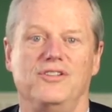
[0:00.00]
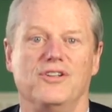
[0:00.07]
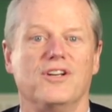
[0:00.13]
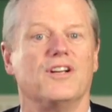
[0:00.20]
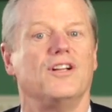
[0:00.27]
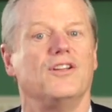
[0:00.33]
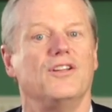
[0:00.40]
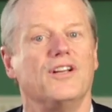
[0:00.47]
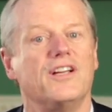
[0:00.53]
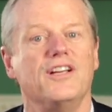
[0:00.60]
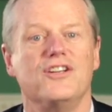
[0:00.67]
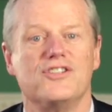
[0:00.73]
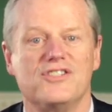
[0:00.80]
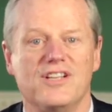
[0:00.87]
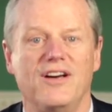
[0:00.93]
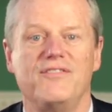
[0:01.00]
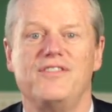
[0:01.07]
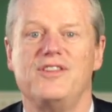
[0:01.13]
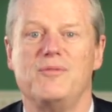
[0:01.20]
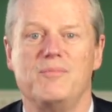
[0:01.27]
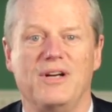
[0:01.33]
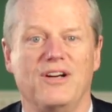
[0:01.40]
you're going to look at yourself
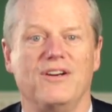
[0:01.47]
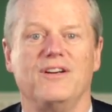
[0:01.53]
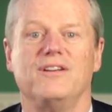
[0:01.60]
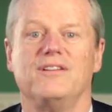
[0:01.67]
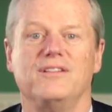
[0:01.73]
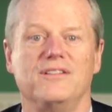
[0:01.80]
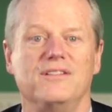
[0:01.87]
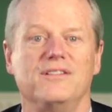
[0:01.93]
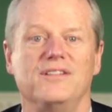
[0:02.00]
in the mirror